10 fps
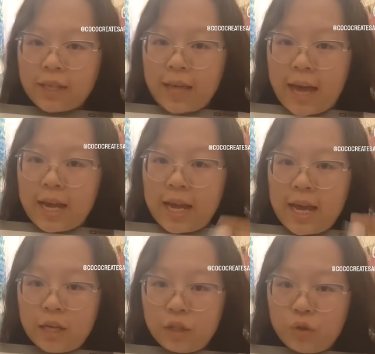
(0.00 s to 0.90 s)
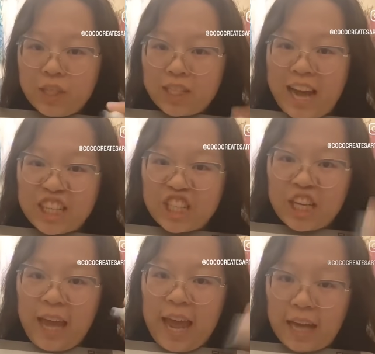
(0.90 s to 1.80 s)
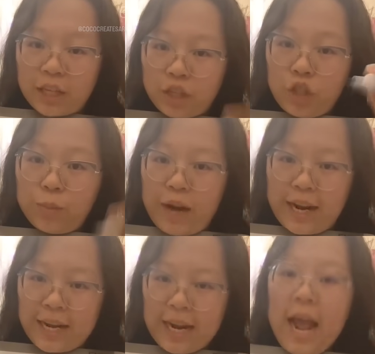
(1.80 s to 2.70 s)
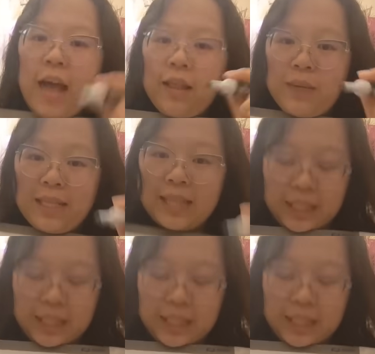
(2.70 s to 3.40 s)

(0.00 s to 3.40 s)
have to get into slashing and spreading. And the way